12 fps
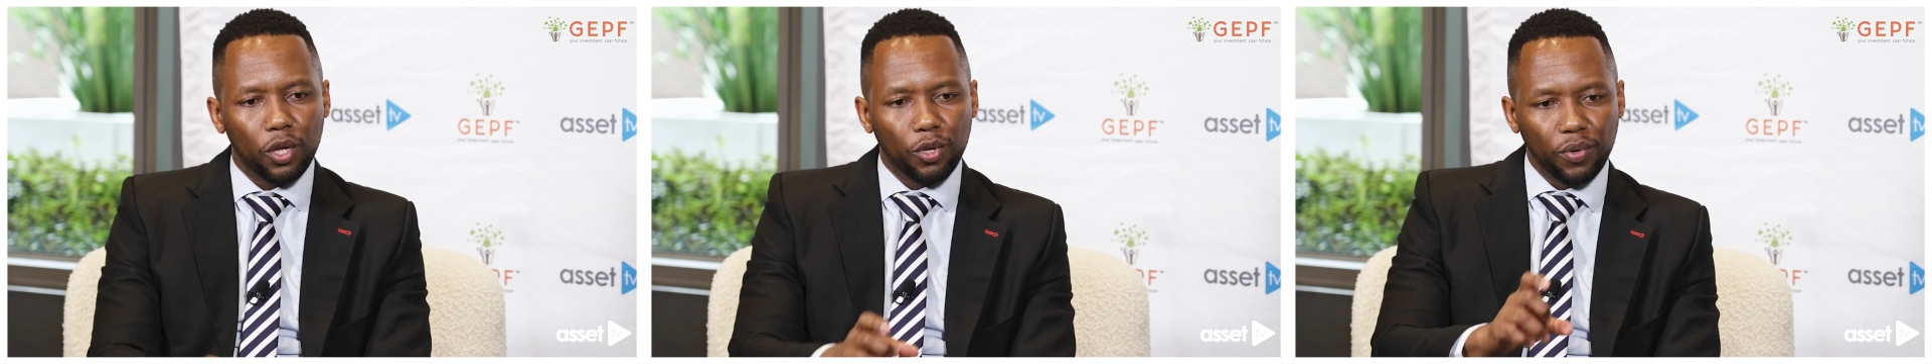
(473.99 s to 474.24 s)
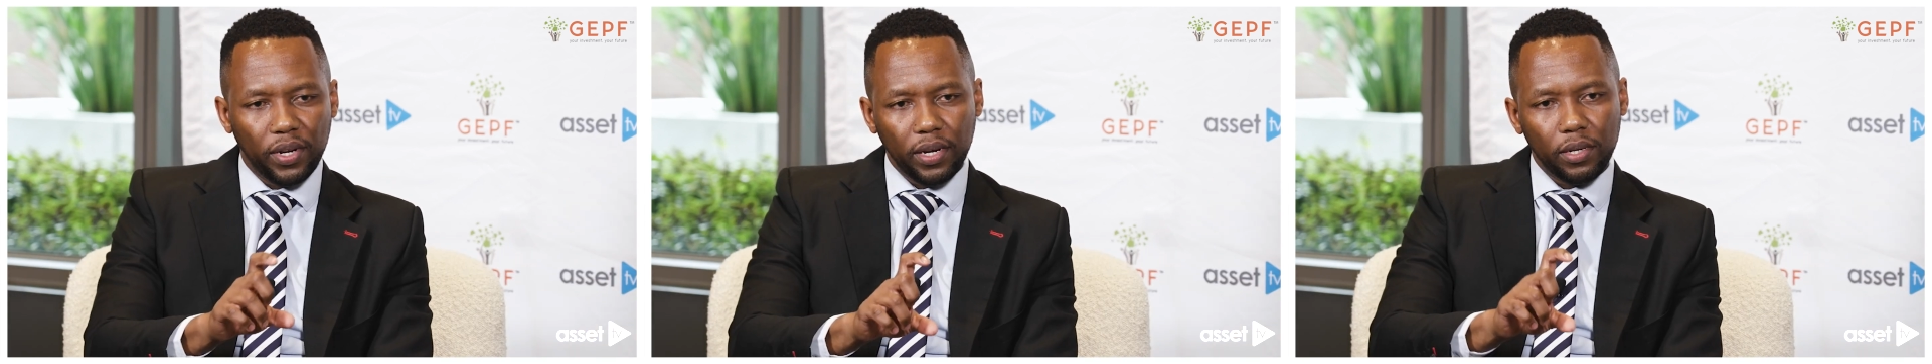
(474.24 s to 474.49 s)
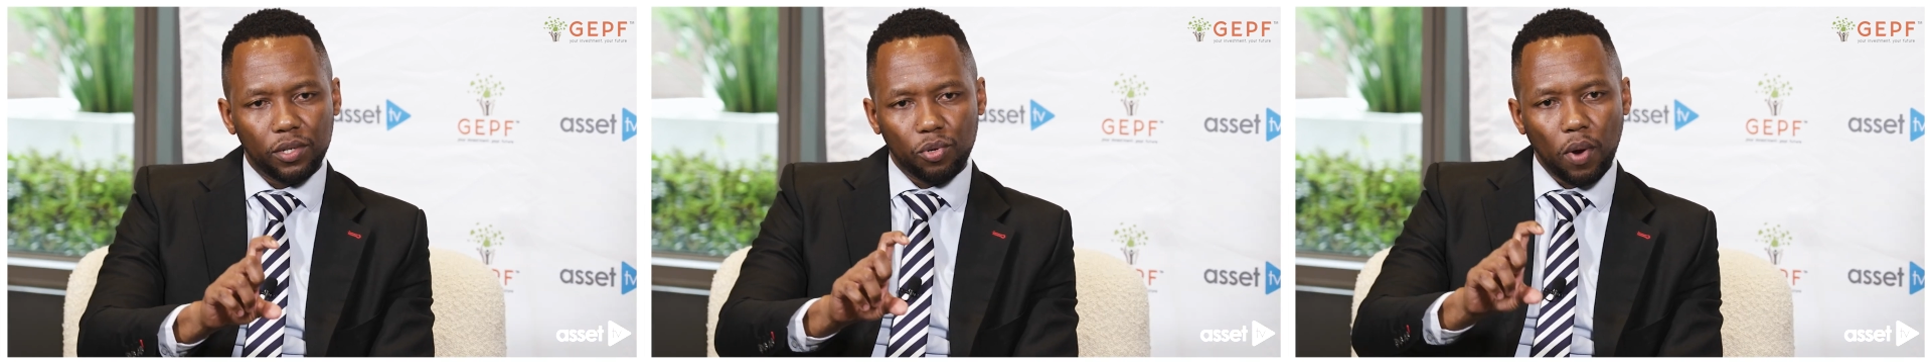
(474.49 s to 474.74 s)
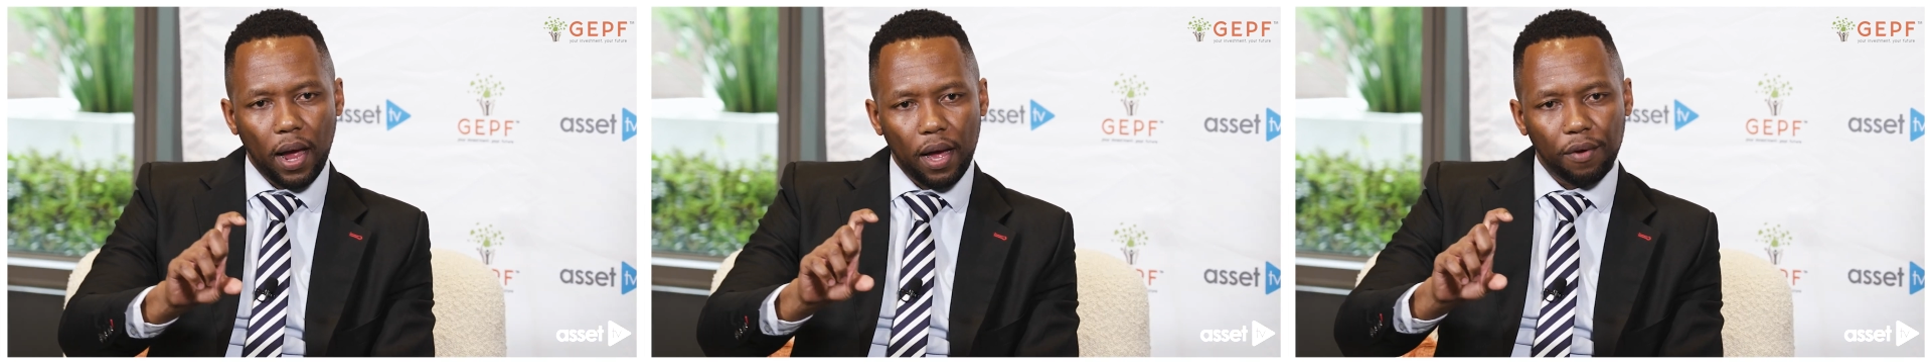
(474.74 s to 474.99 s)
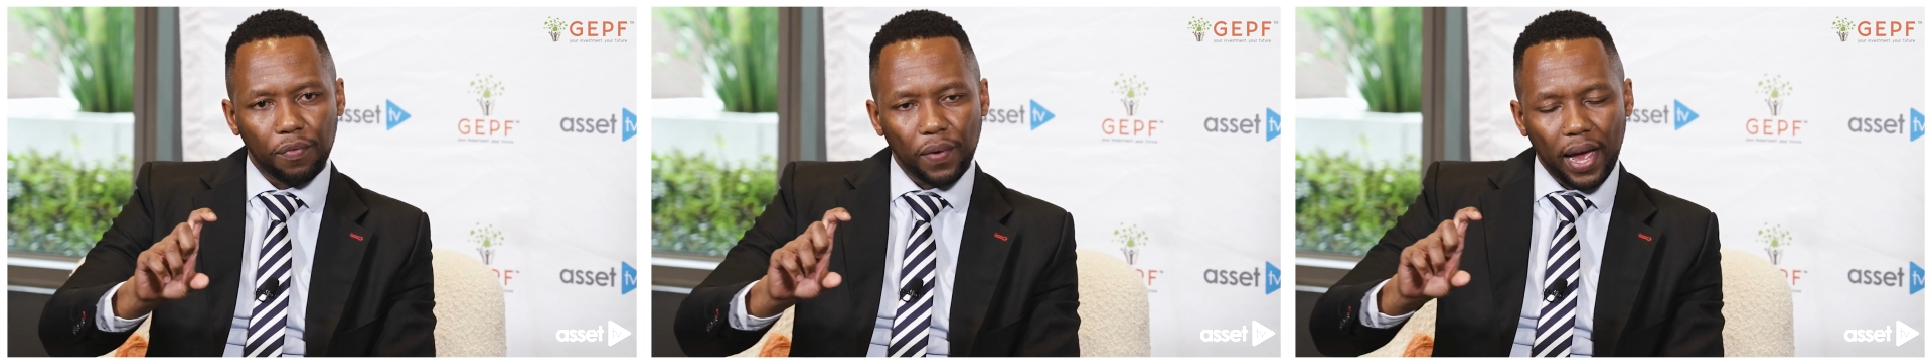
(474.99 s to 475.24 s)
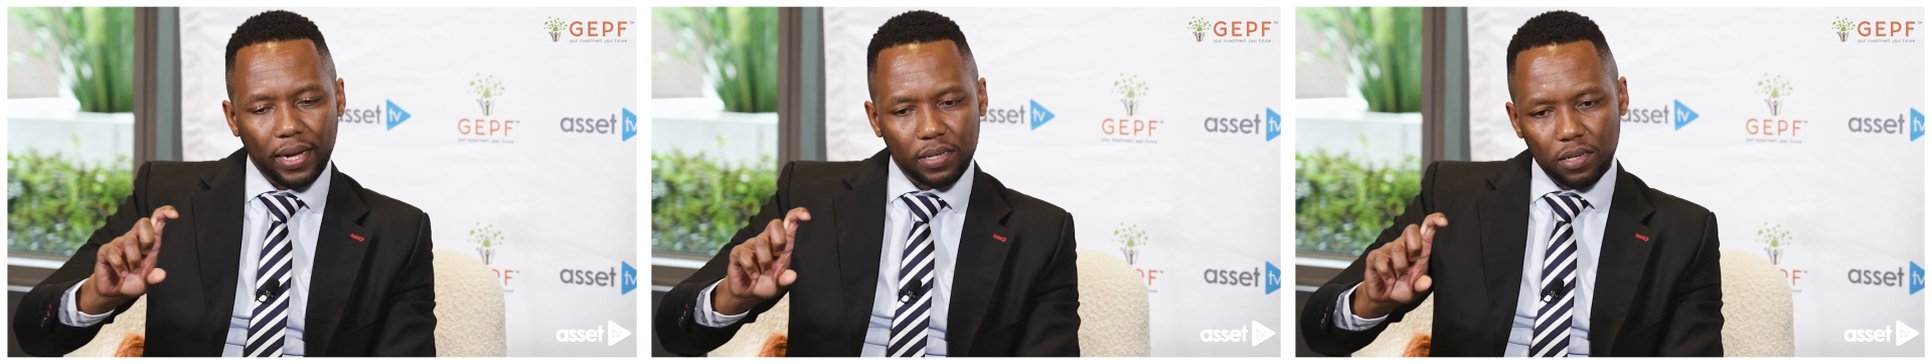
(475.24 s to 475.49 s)
you need to have
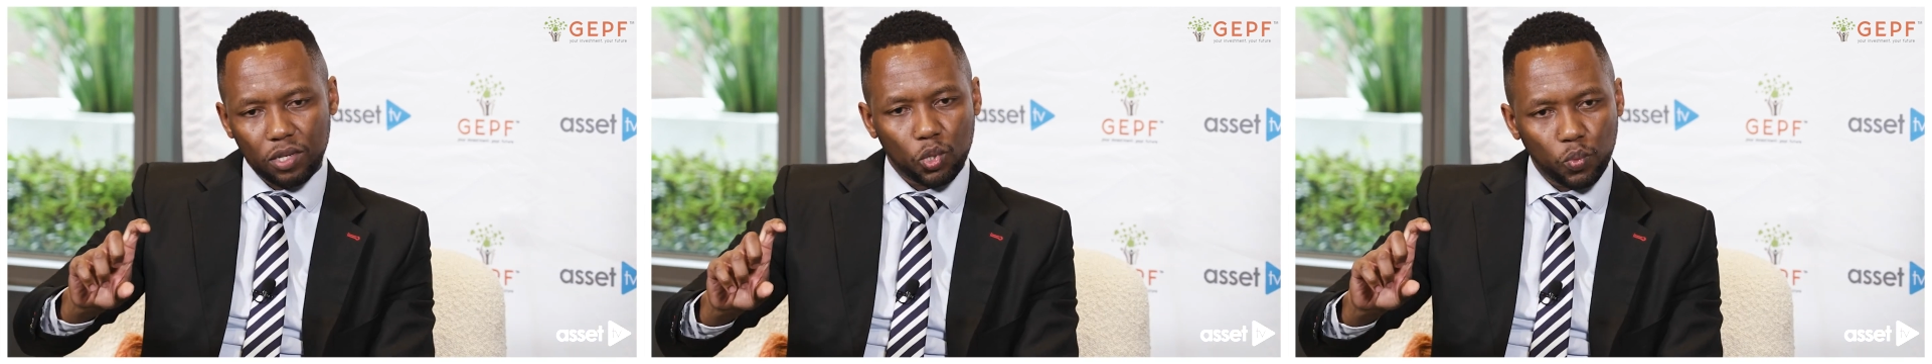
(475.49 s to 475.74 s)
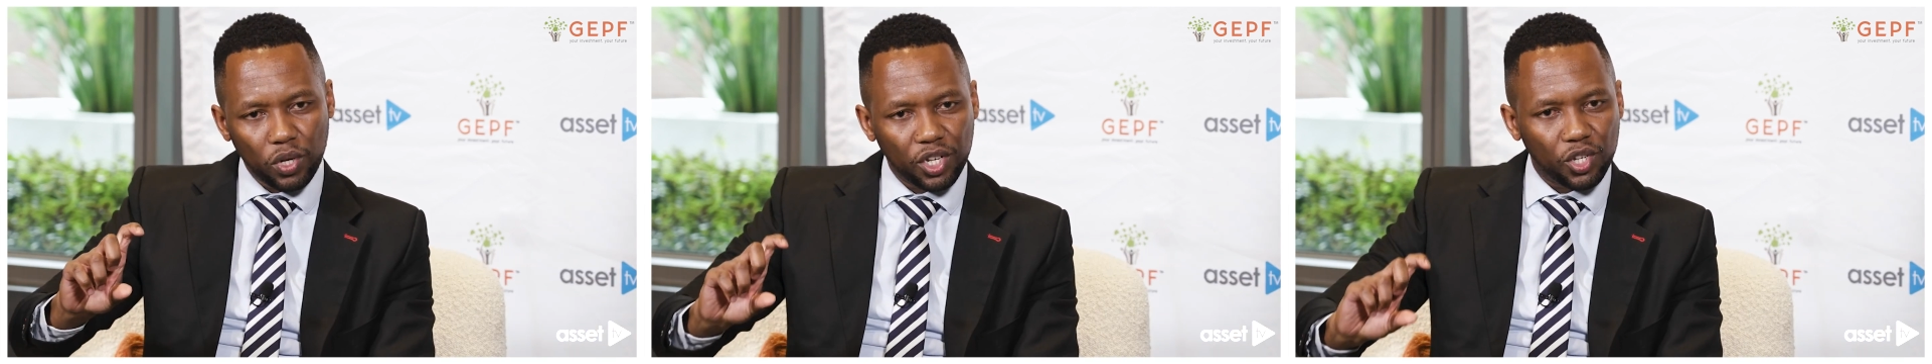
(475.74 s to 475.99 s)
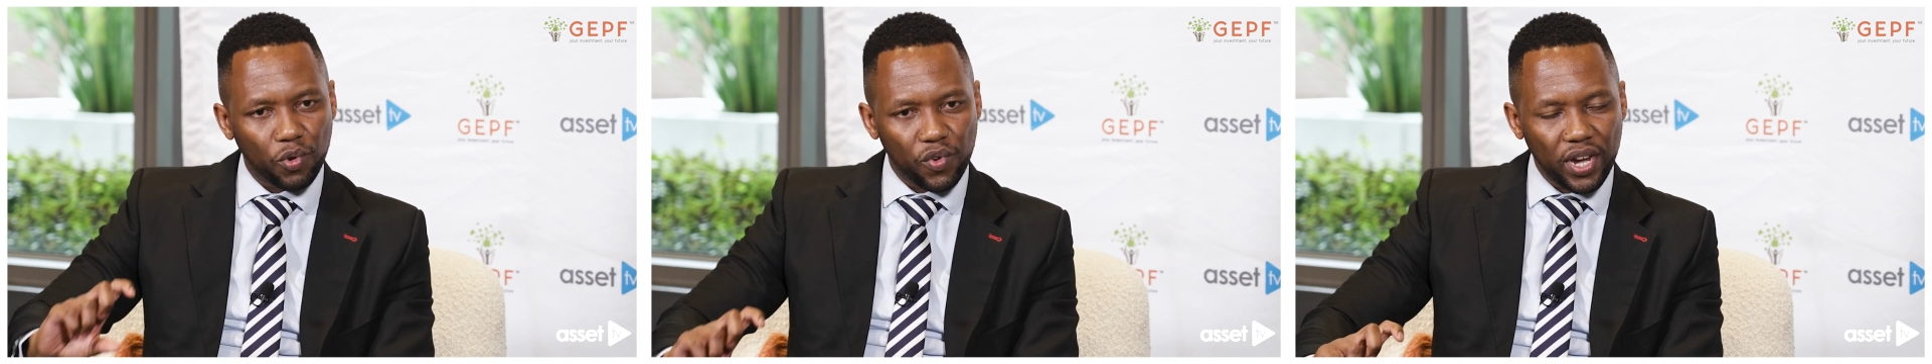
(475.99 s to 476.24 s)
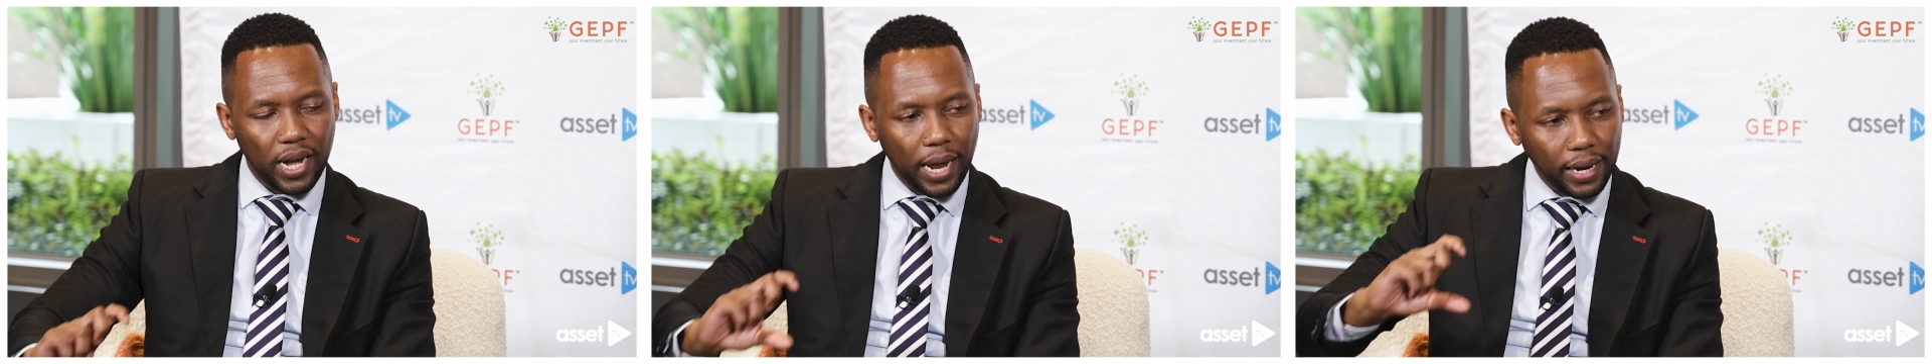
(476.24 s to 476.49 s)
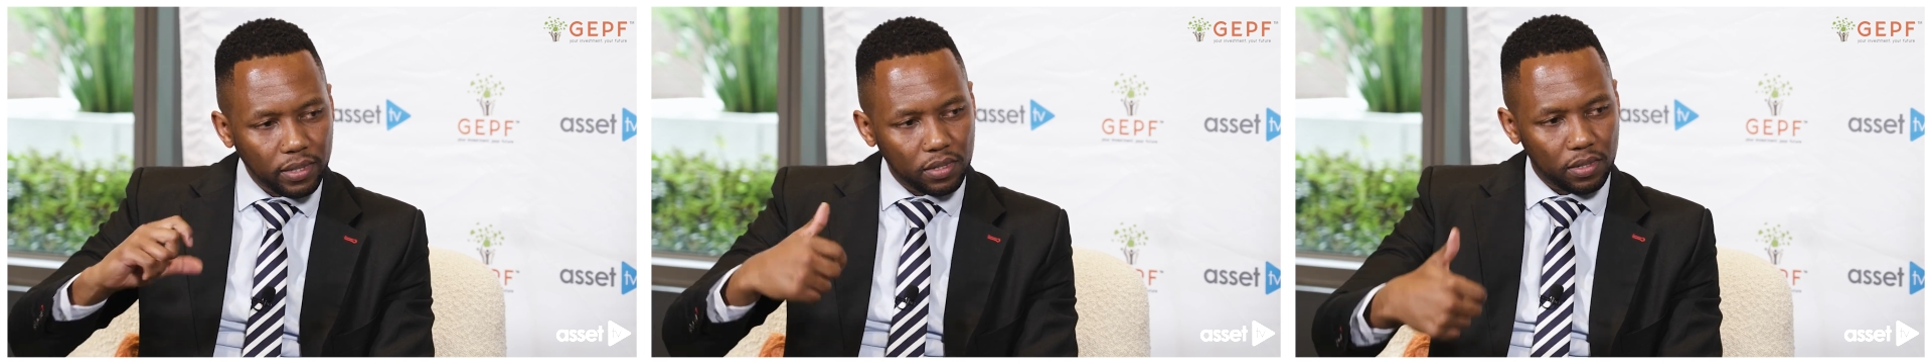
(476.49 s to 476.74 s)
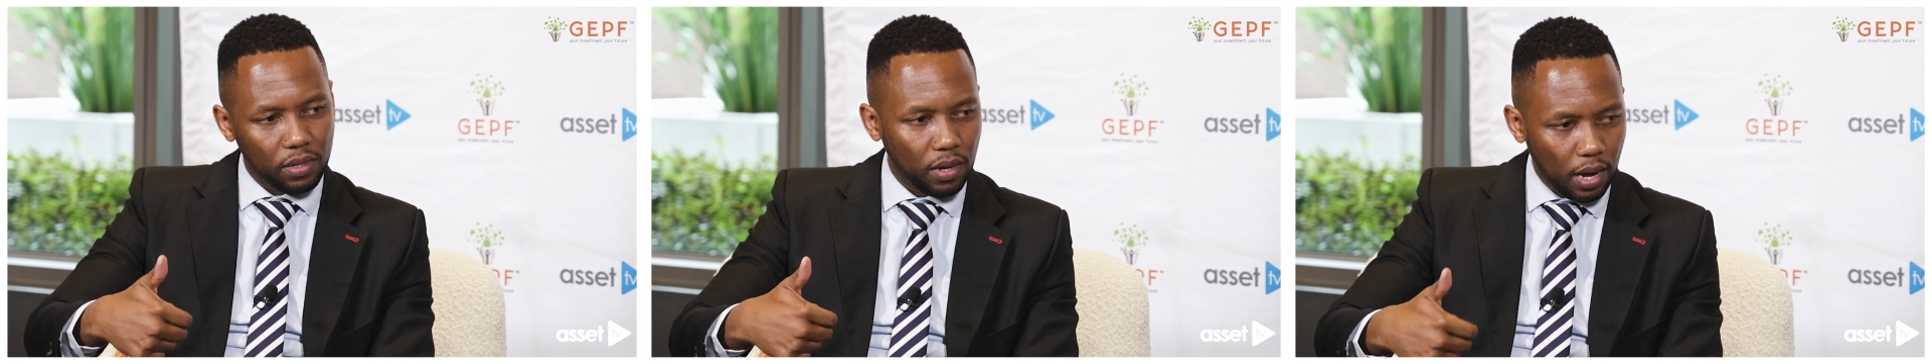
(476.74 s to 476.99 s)
assets which relate